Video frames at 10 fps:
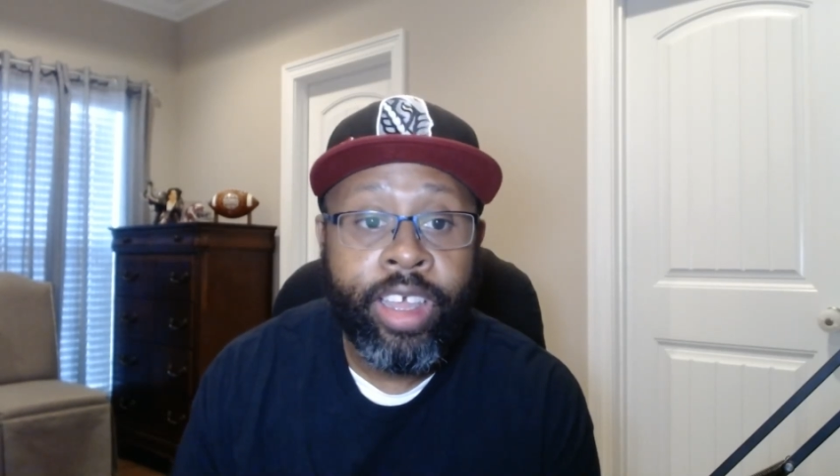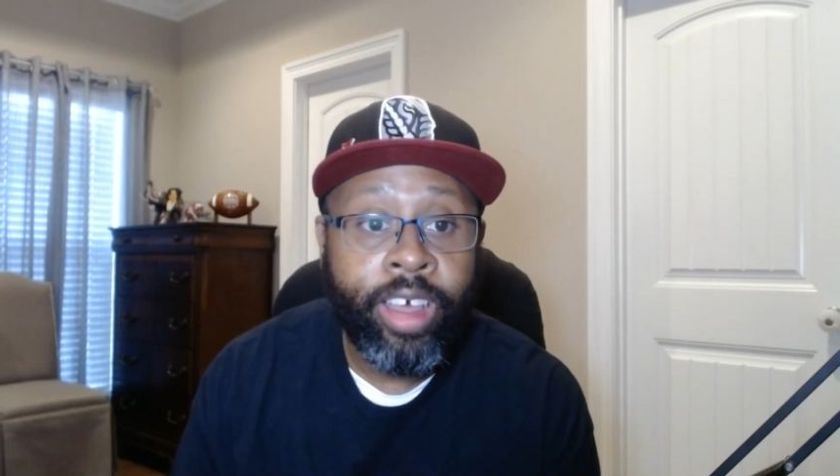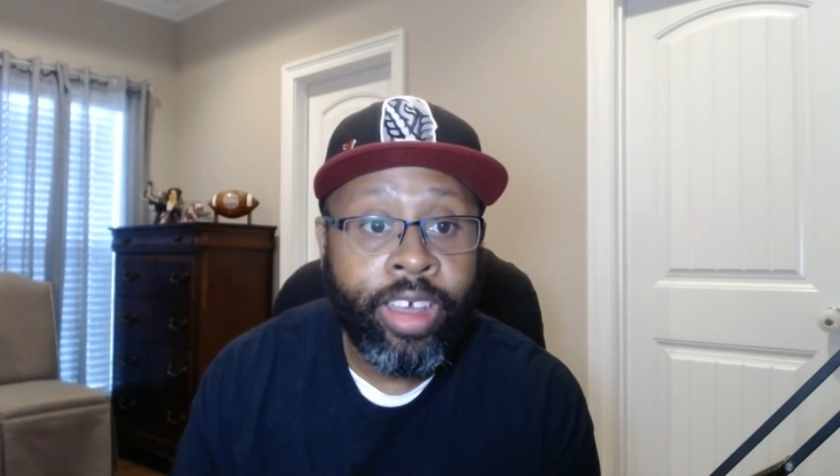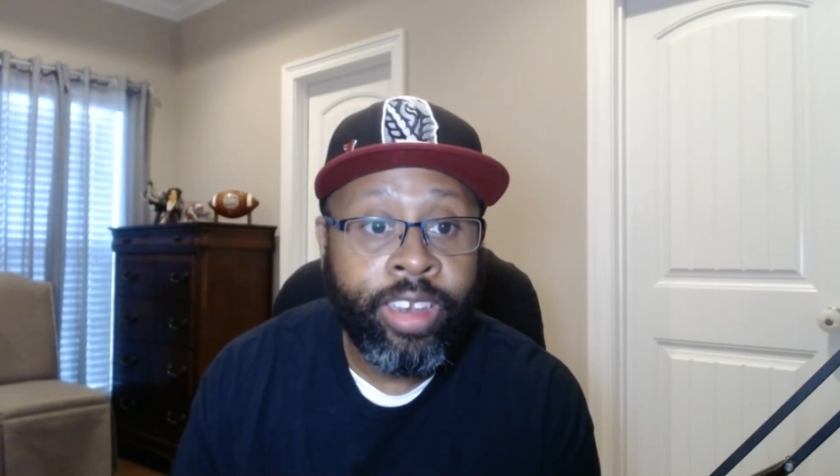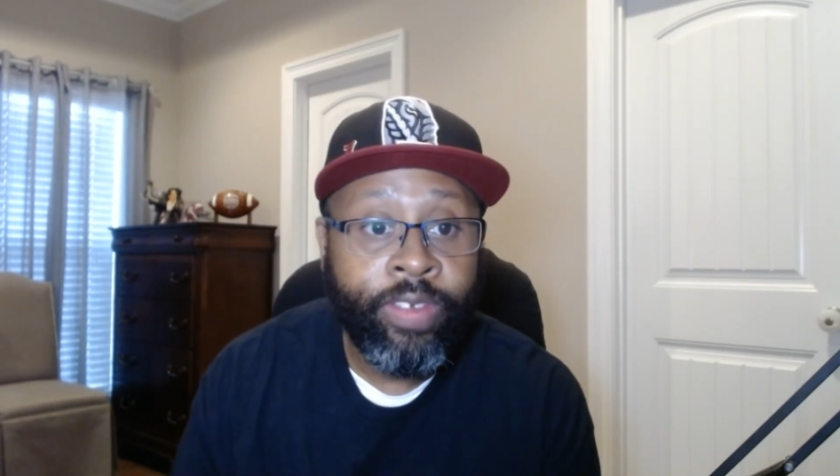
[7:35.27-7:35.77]

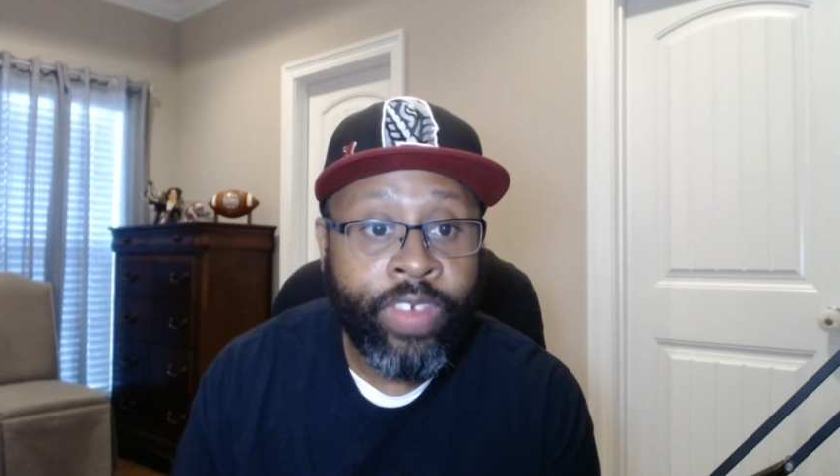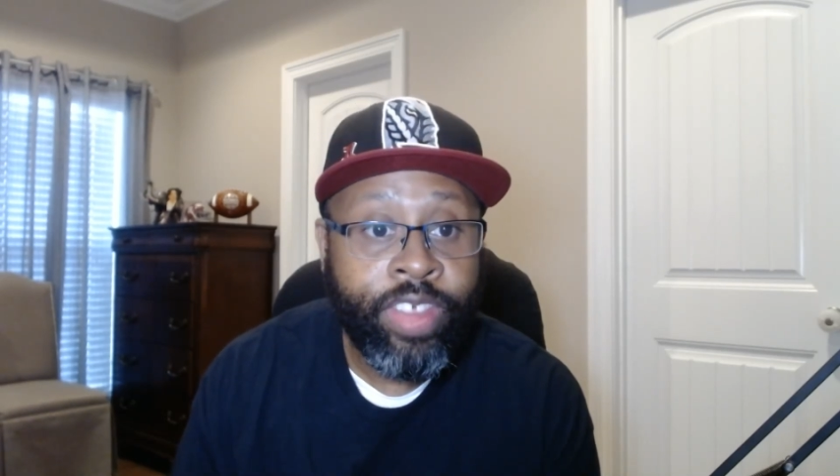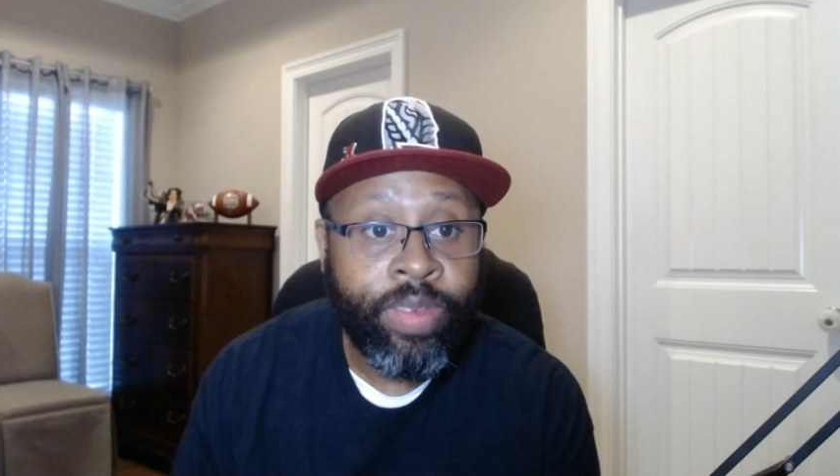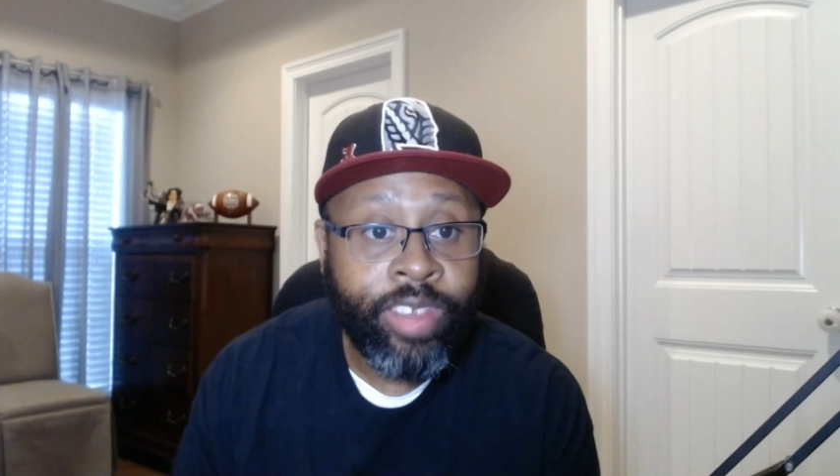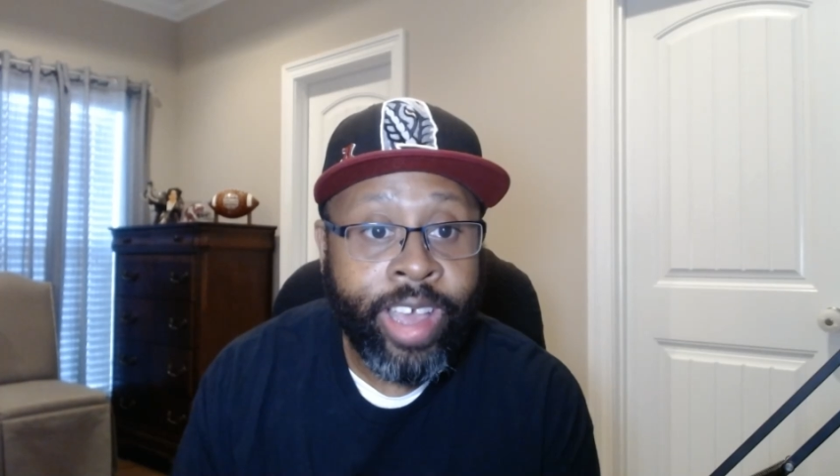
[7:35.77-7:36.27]
uh,
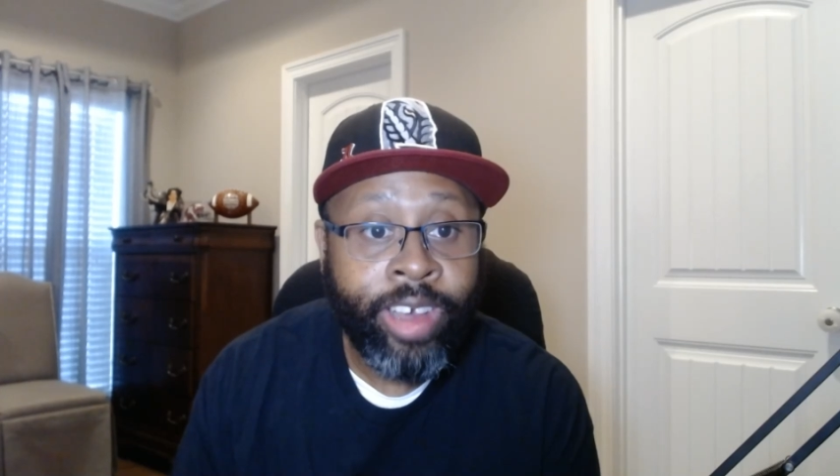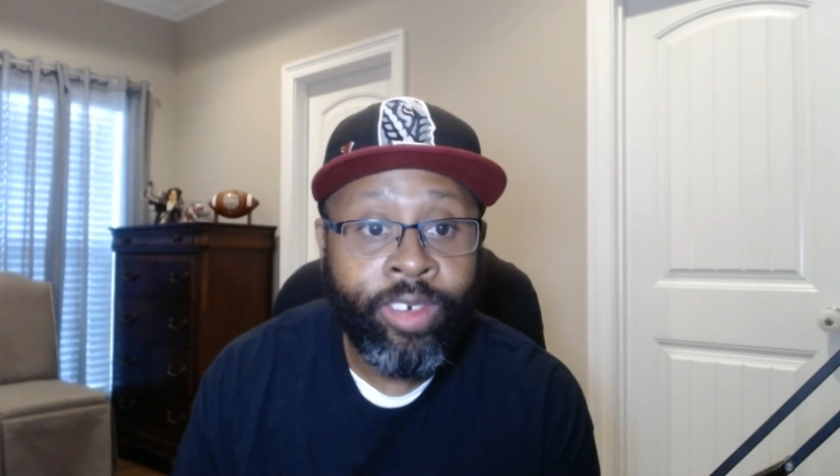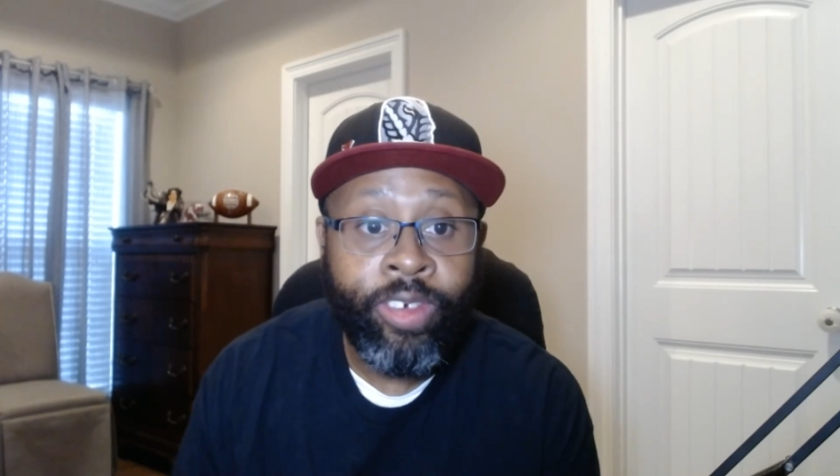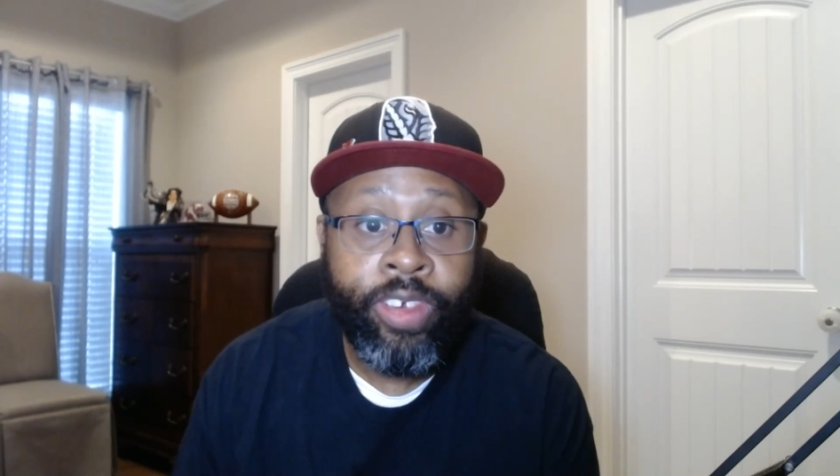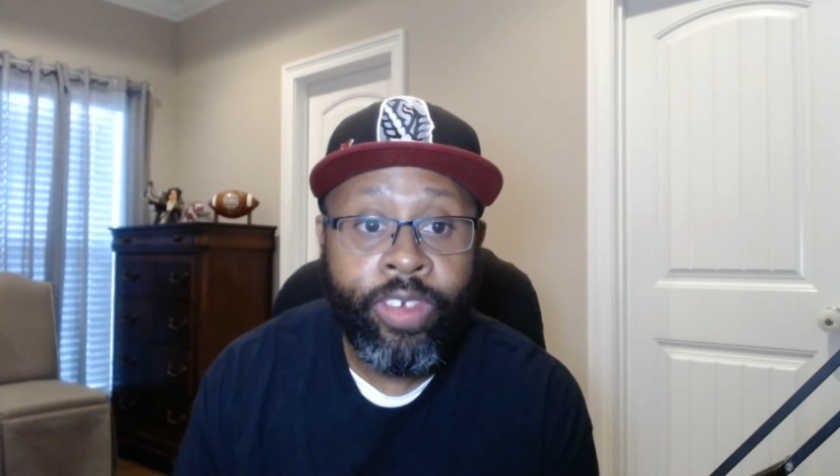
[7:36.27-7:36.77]
defensive
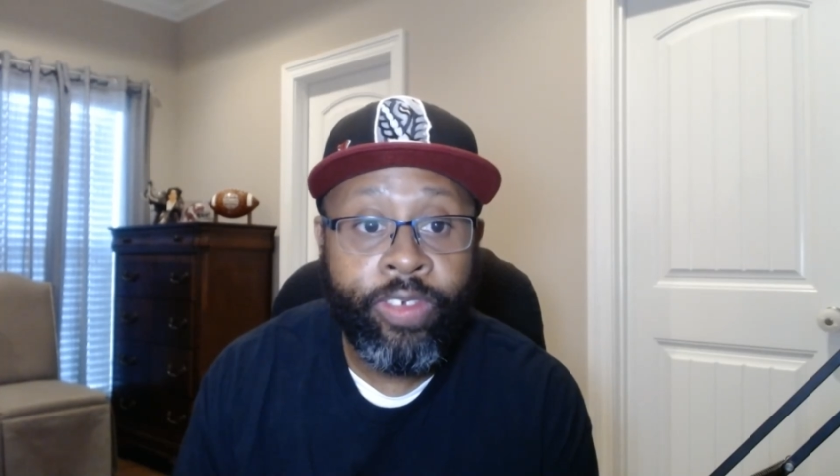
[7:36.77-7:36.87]
tackle